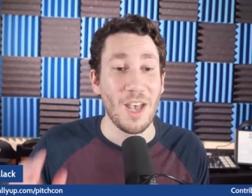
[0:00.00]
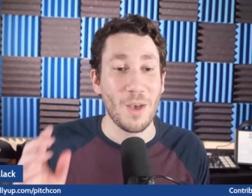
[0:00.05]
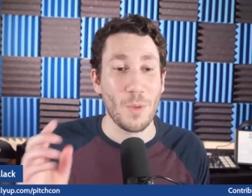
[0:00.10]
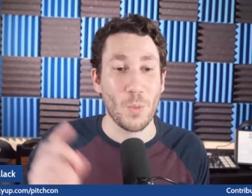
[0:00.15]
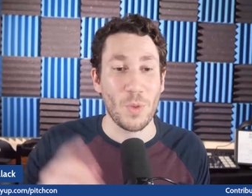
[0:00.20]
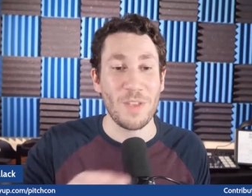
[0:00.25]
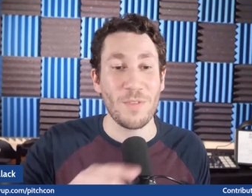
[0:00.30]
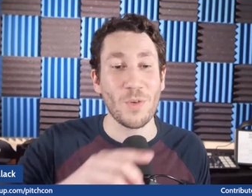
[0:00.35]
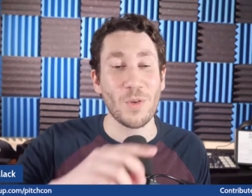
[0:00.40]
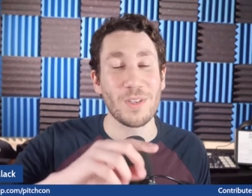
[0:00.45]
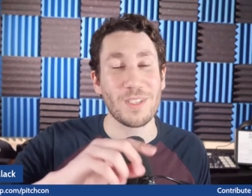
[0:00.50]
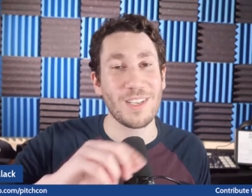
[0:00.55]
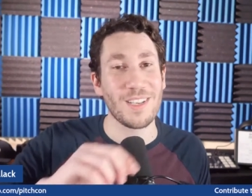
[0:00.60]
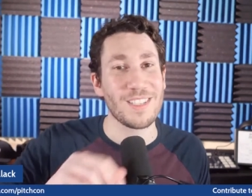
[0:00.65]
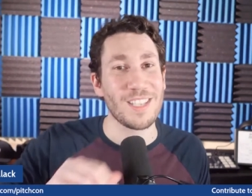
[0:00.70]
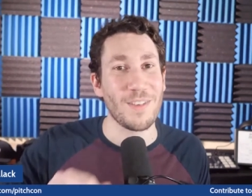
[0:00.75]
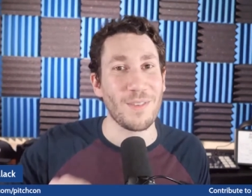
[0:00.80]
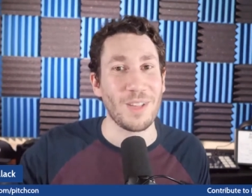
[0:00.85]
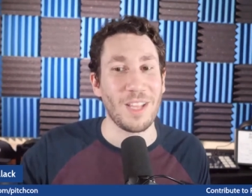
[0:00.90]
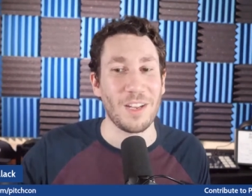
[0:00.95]
Weaver does
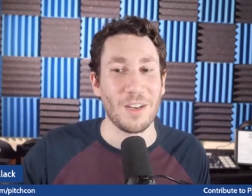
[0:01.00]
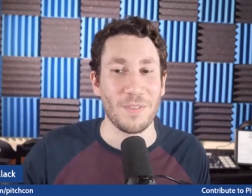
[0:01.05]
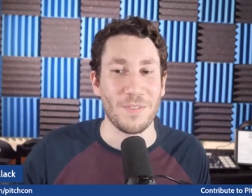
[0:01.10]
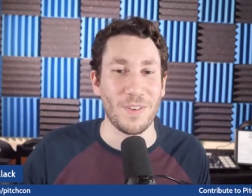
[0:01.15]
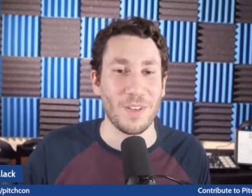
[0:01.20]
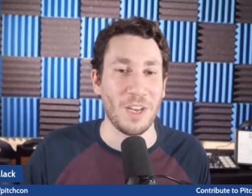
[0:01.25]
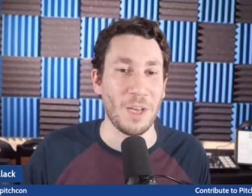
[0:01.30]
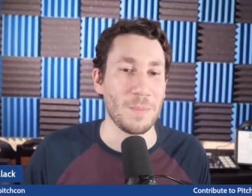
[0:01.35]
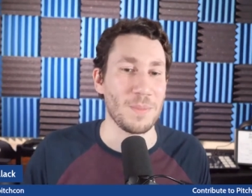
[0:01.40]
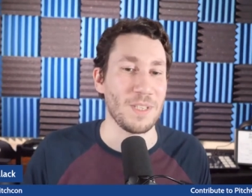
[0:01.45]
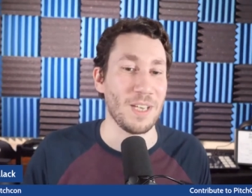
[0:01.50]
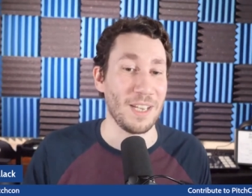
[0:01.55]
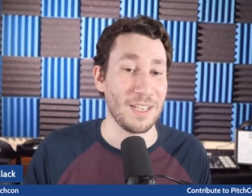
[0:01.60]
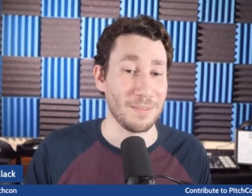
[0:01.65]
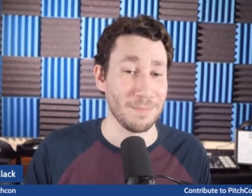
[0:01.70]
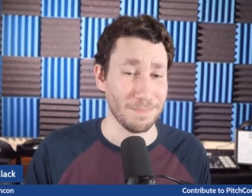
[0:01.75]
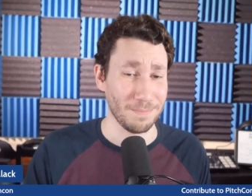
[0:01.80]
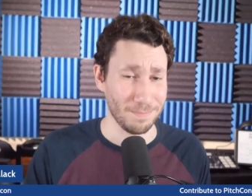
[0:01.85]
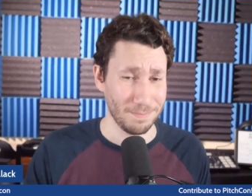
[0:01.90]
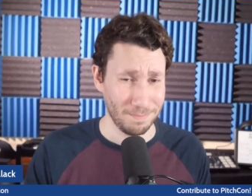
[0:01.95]
have a lot of fun upside.
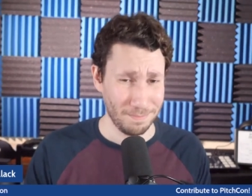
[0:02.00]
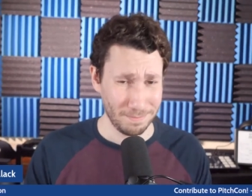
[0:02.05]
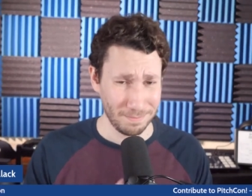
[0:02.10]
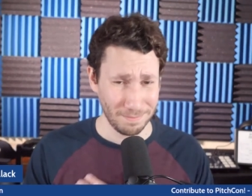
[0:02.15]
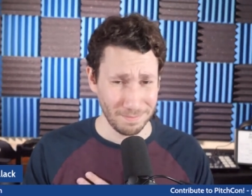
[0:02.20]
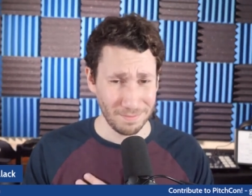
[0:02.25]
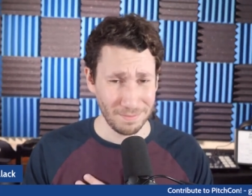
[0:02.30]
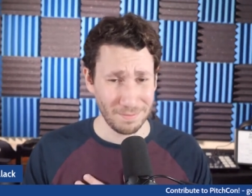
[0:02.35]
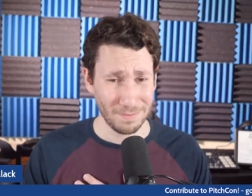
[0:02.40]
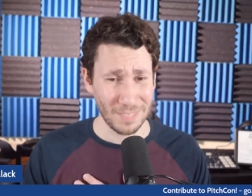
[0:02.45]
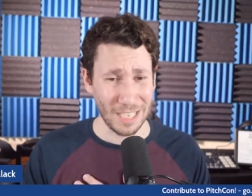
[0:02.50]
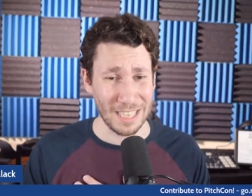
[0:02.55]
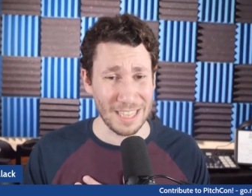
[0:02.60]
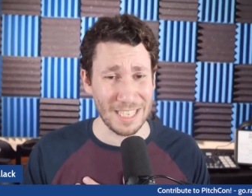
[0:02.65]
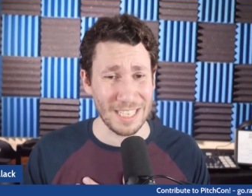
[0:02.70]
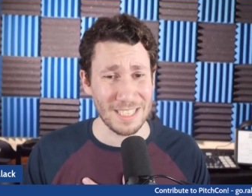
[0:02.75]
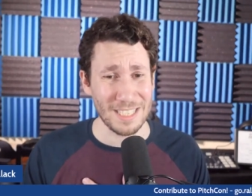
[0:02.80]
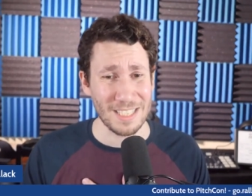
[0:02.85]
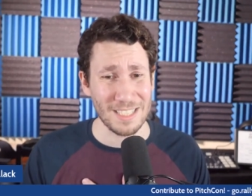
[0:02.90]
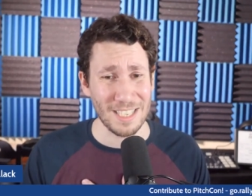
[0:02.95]
I think
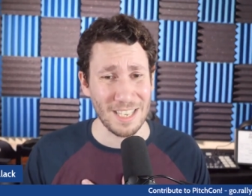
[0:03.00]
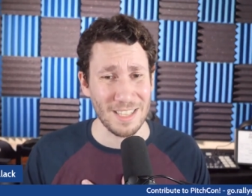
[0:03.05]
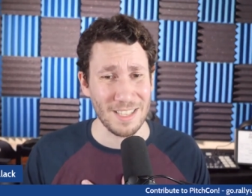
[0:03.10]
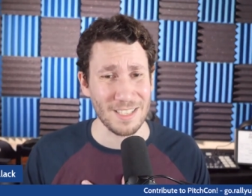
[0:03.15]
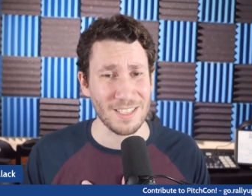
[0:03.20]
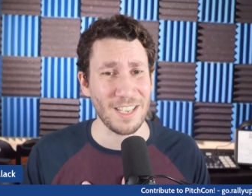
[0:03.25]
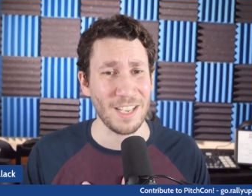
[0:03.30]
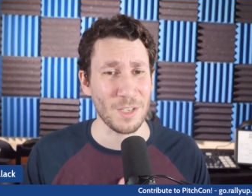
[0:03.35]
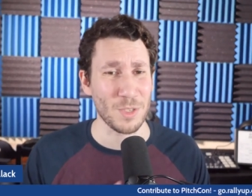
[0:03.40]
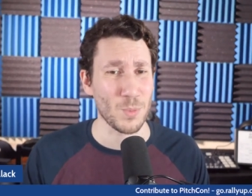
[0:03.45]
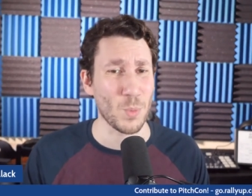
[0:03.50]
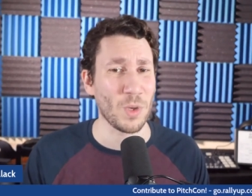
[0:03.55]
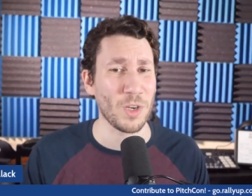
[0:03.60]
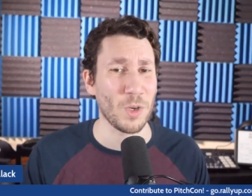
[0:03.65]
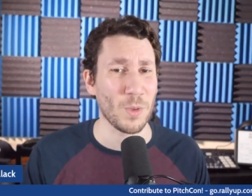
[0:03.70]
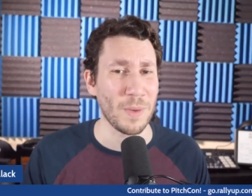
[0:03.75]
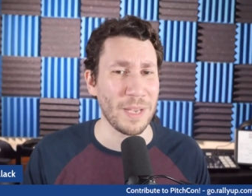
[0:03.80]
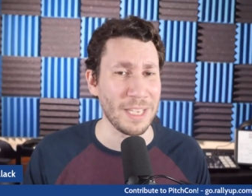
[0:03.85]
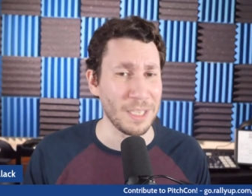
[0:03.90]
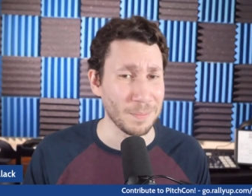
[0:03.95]
he's inside this. Yeah, he's
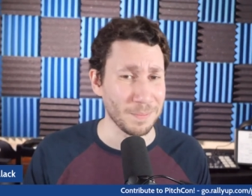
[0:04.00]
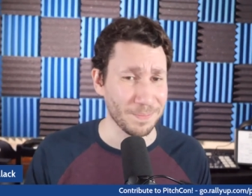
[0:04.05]
108.